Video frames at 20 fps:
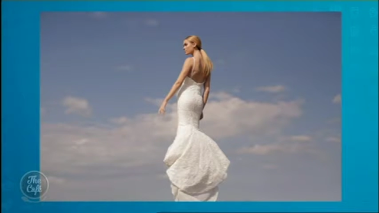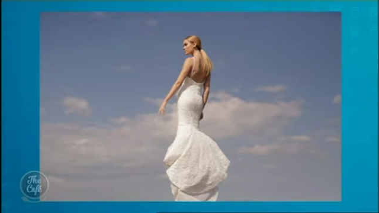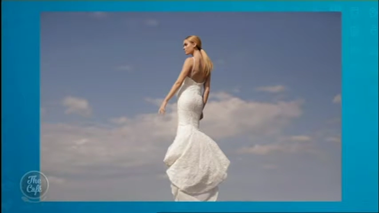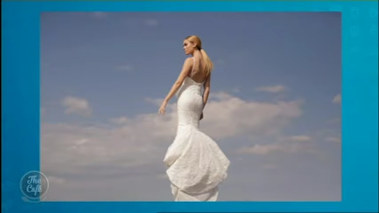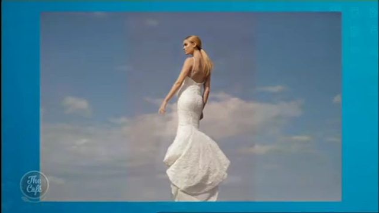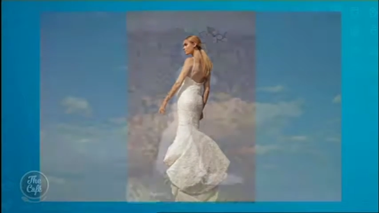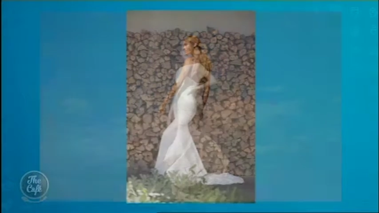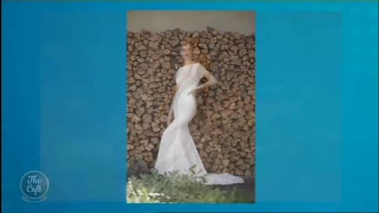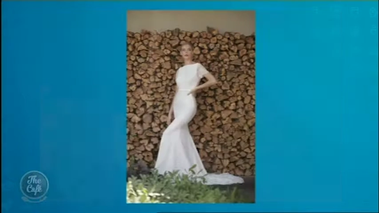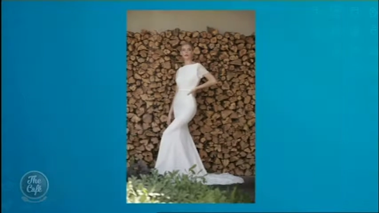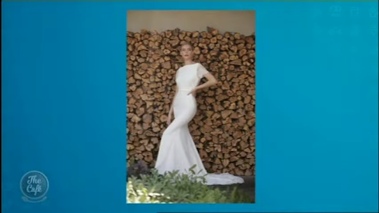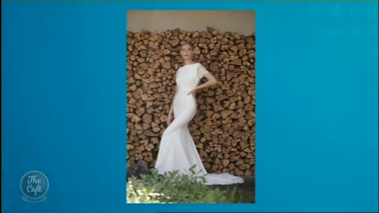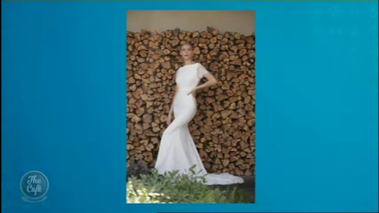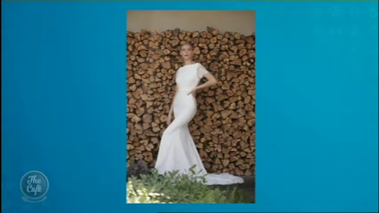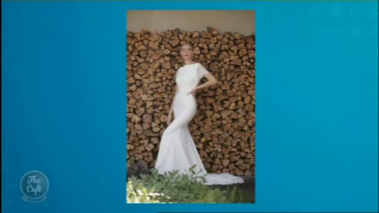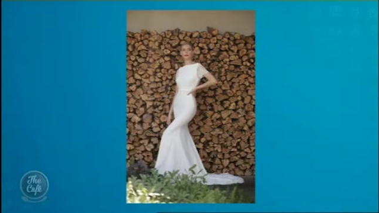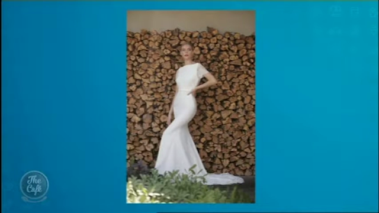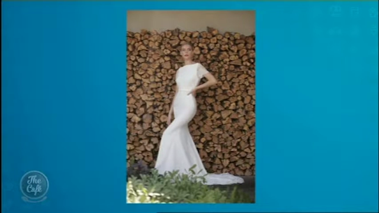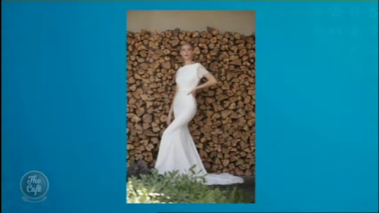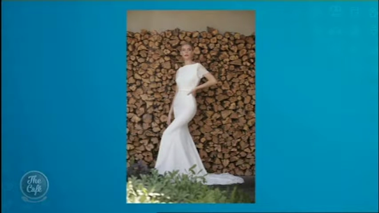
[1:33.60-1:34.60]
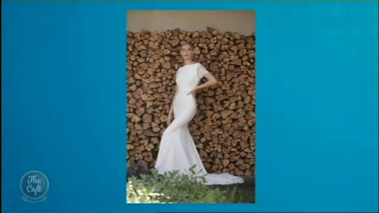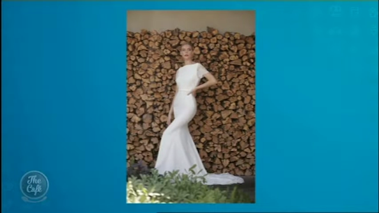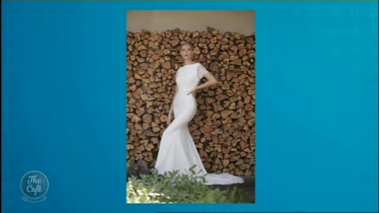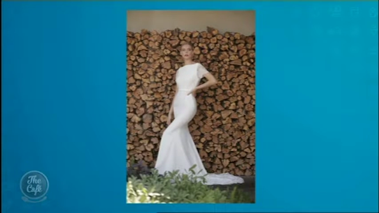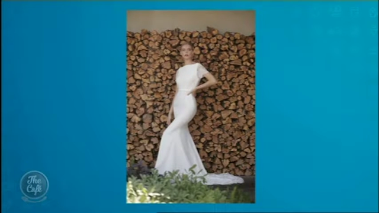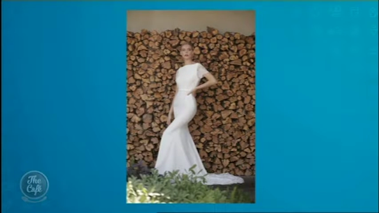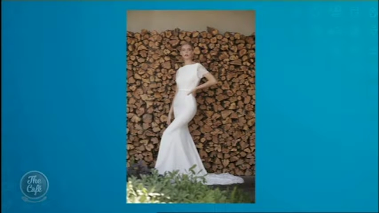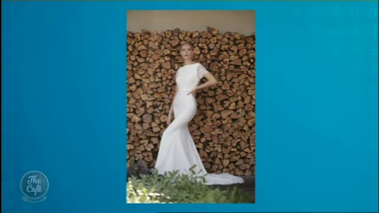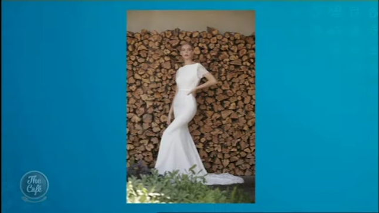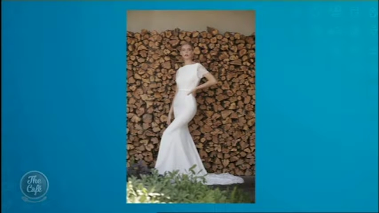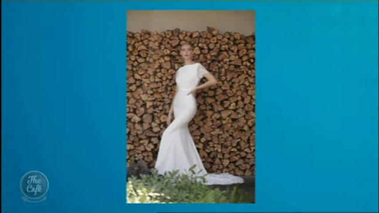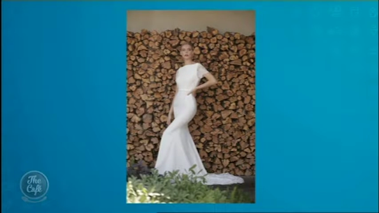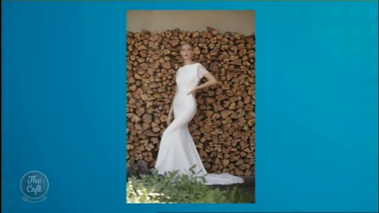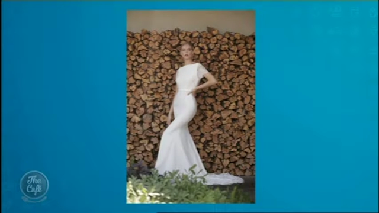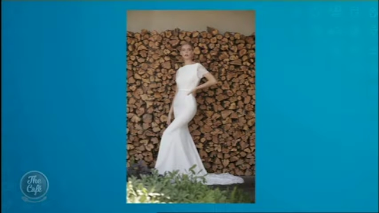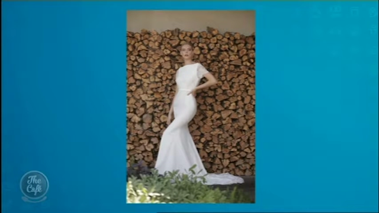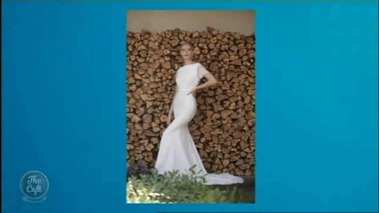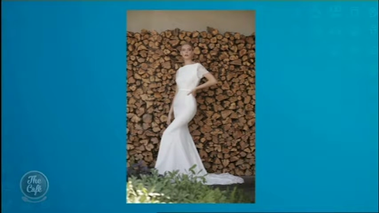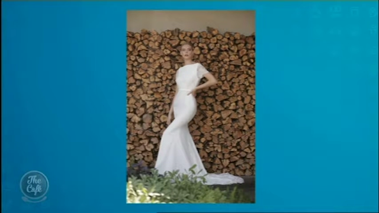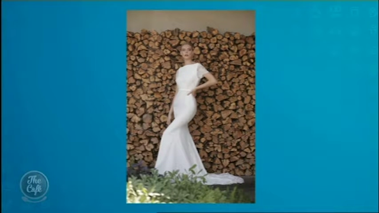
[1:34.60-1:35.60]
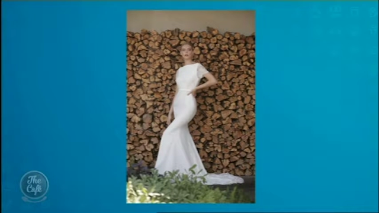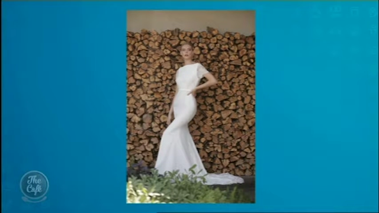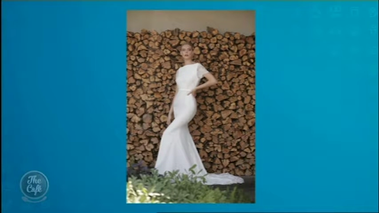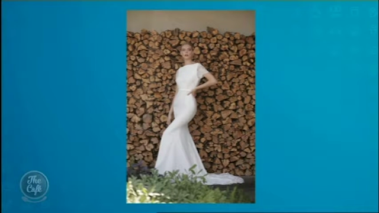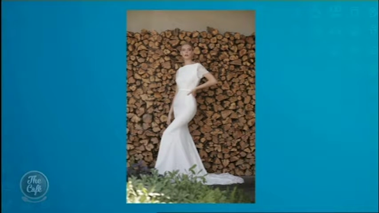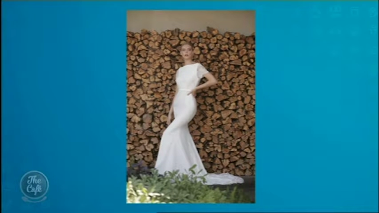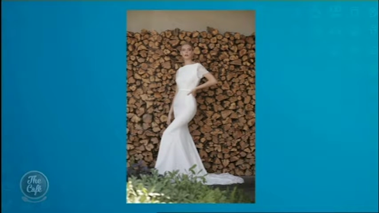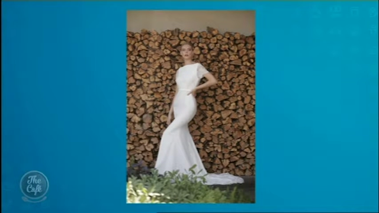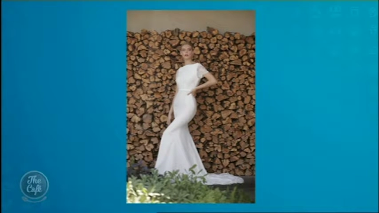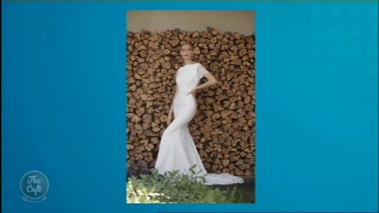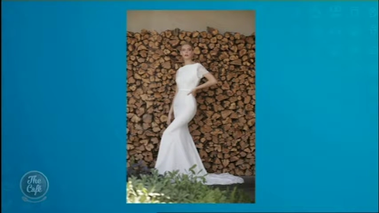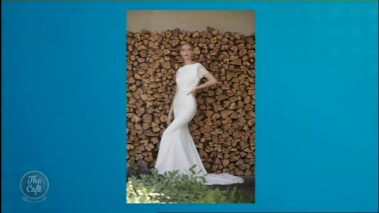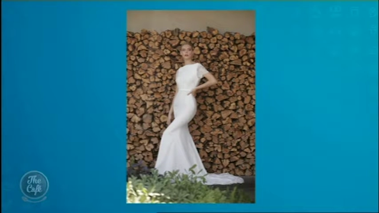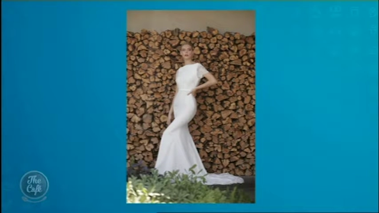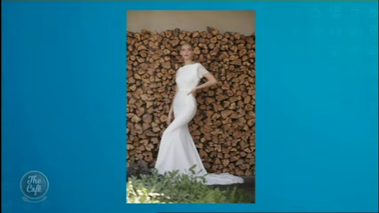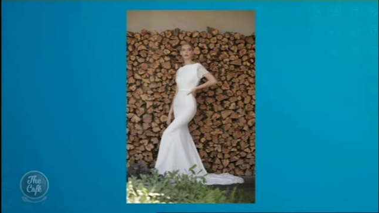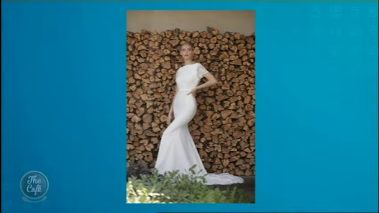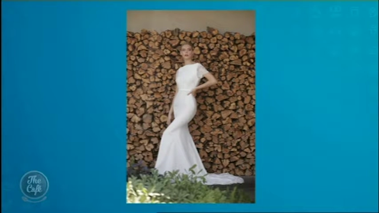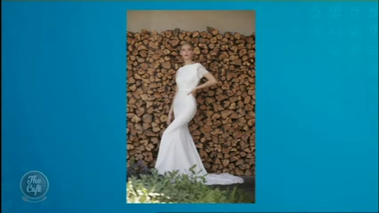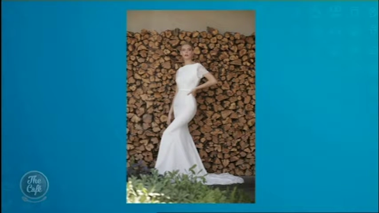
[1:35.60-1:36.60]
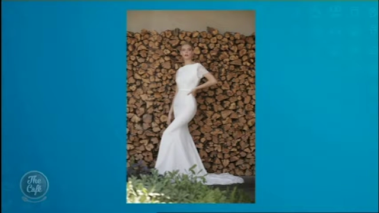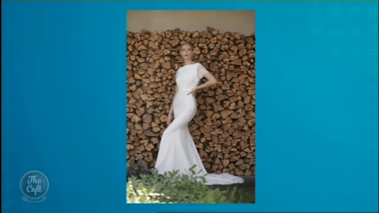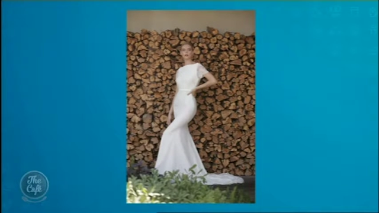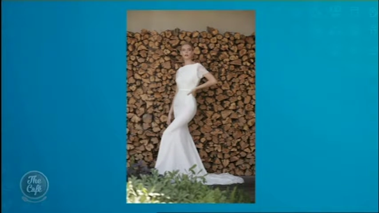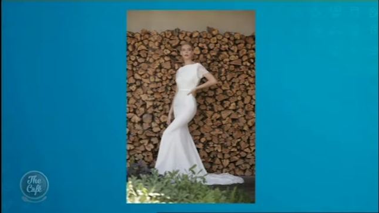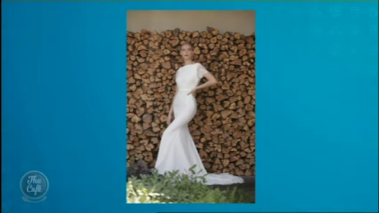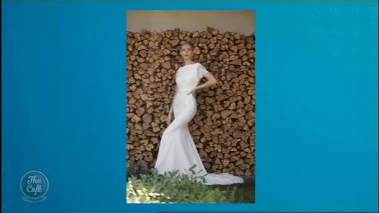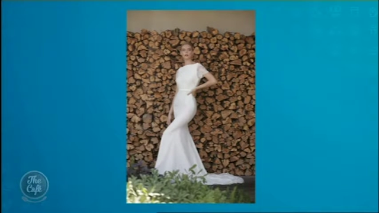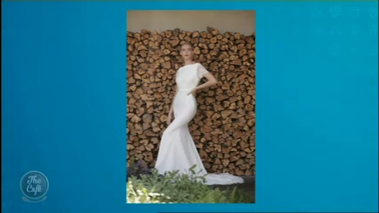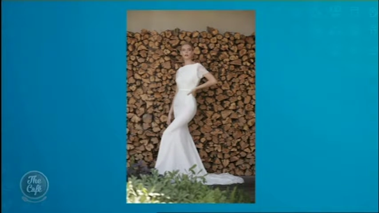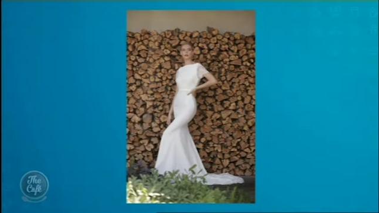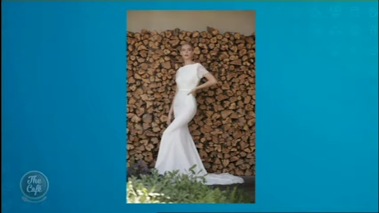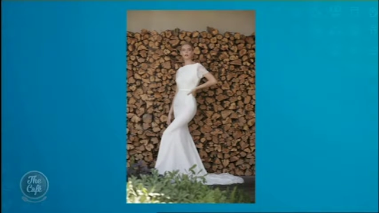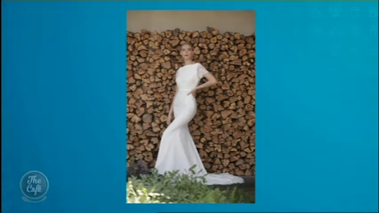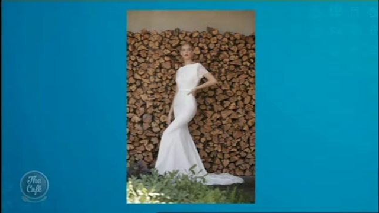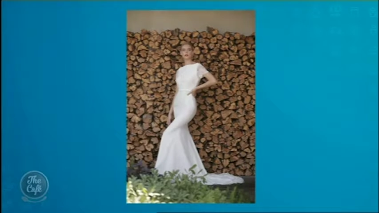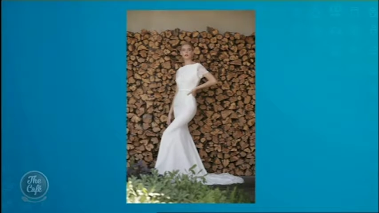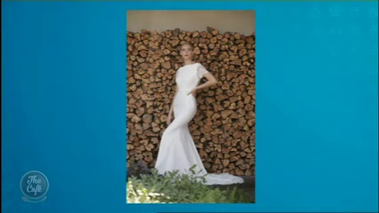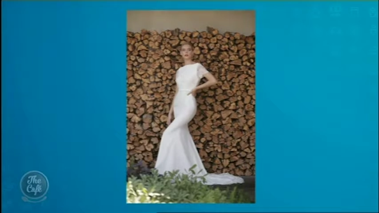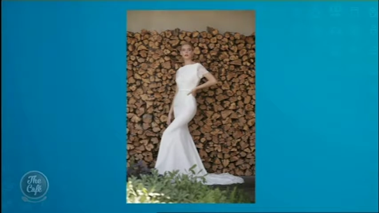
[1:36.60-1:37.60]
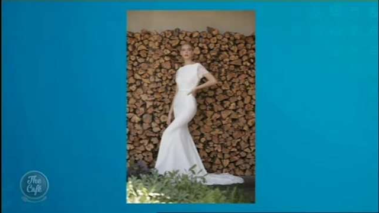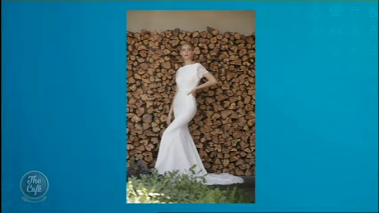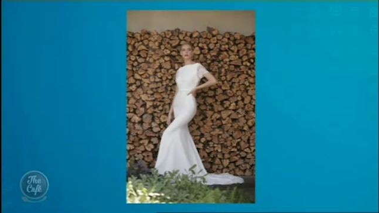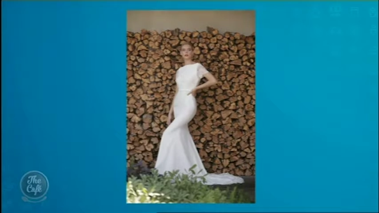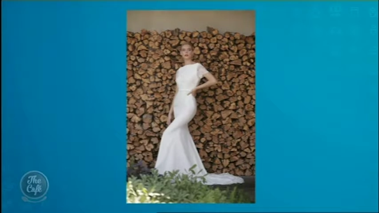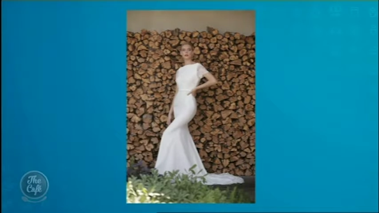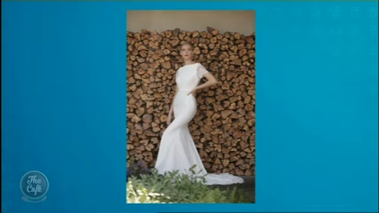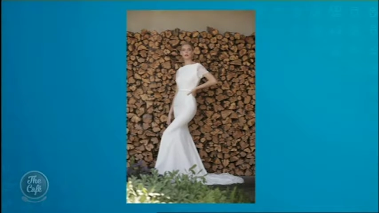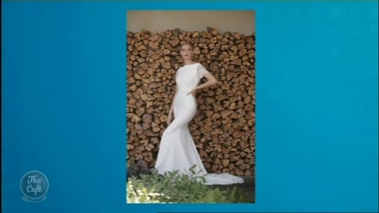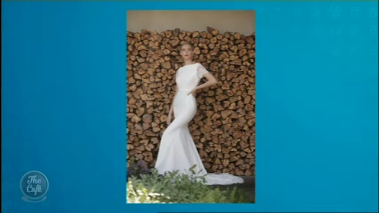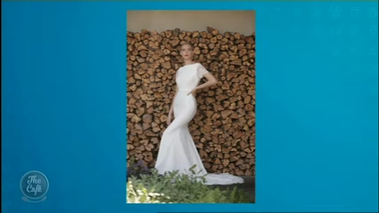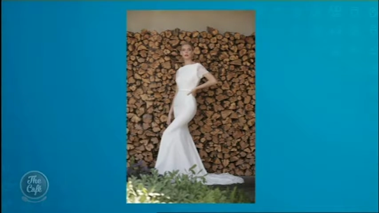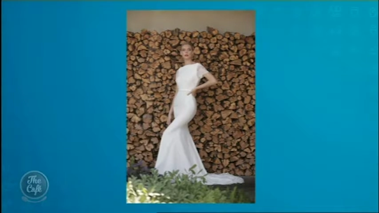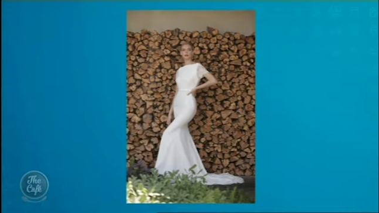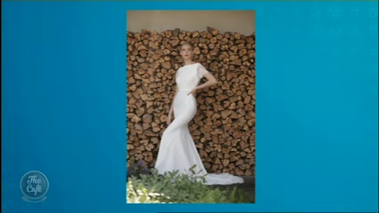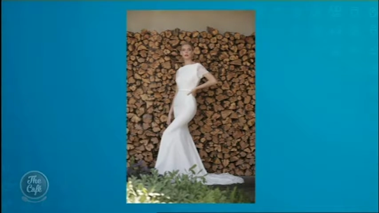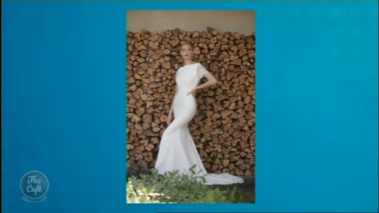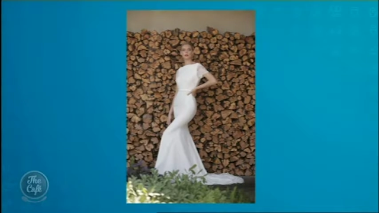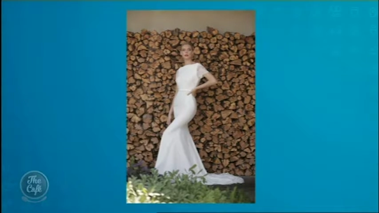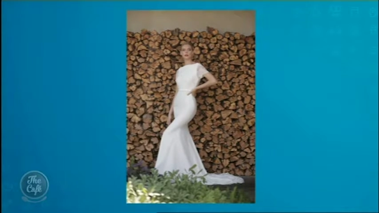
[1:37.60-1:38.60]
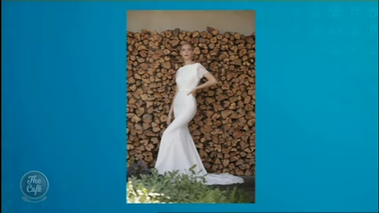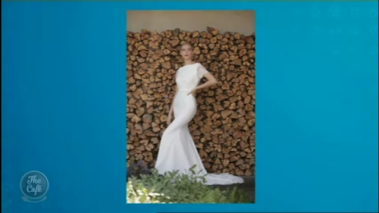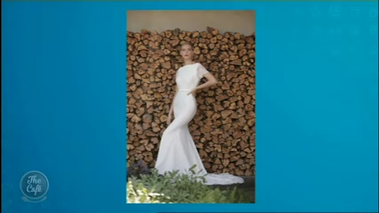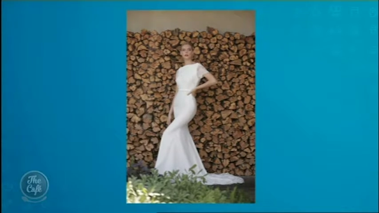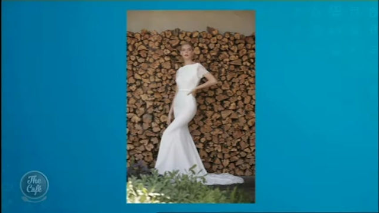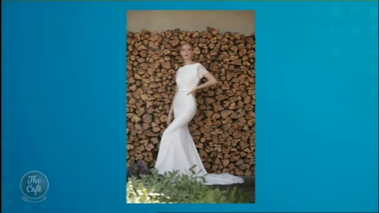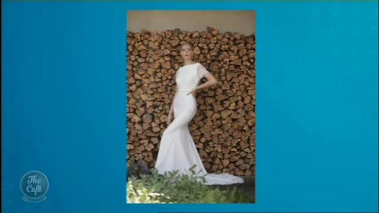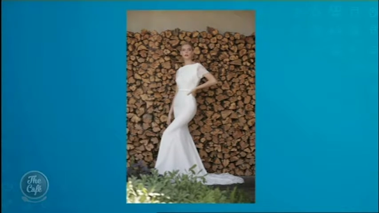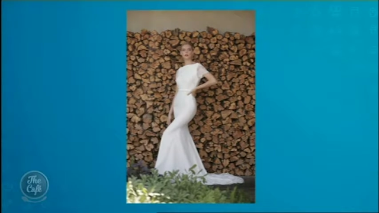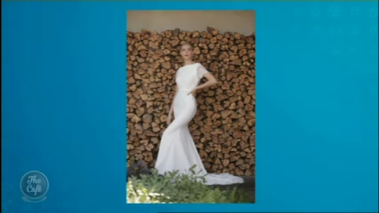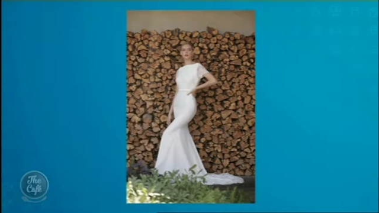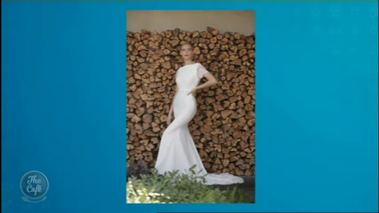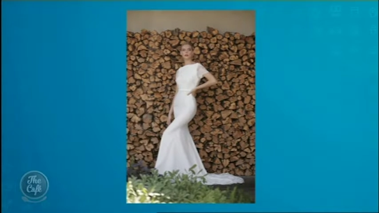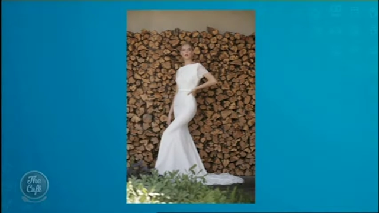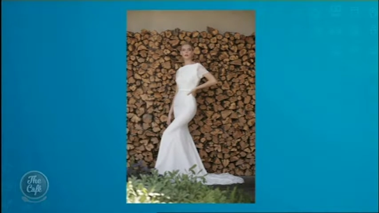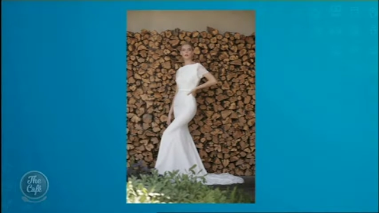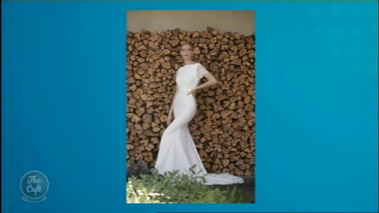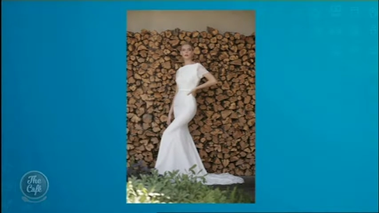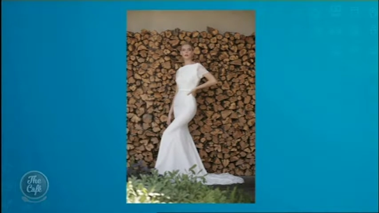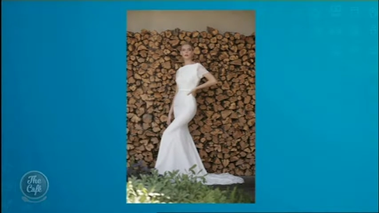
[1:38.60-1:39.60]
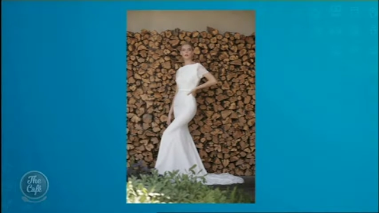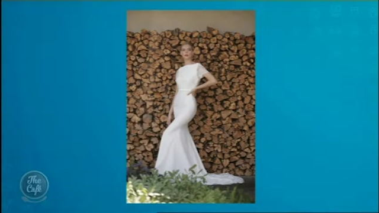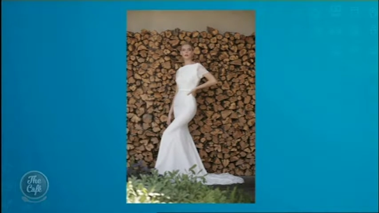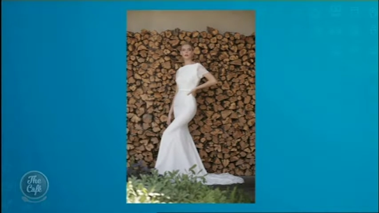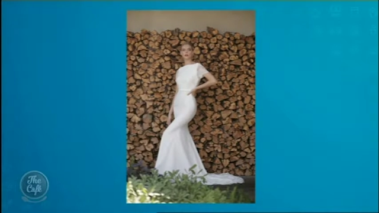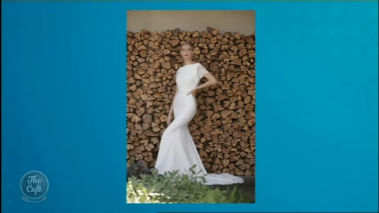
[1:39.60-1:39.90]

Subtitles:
No face is visible, so there are no lips to read.